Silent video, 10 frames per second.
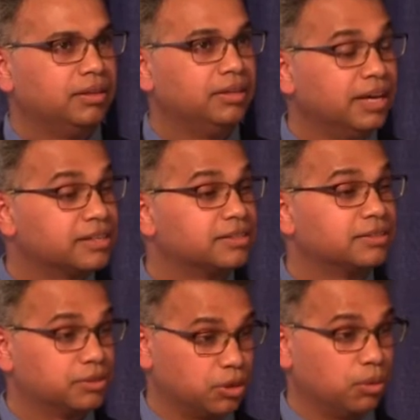Yes.
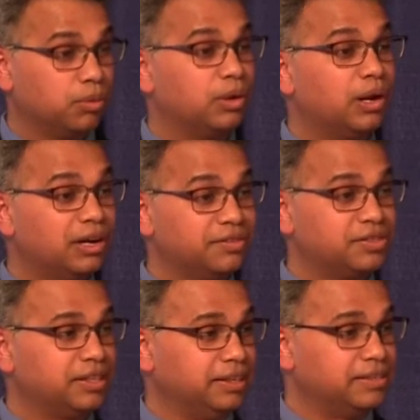So a lot of
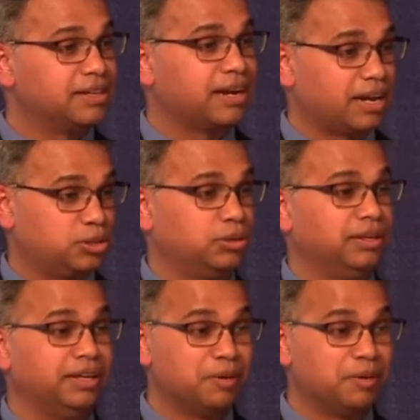cities are actually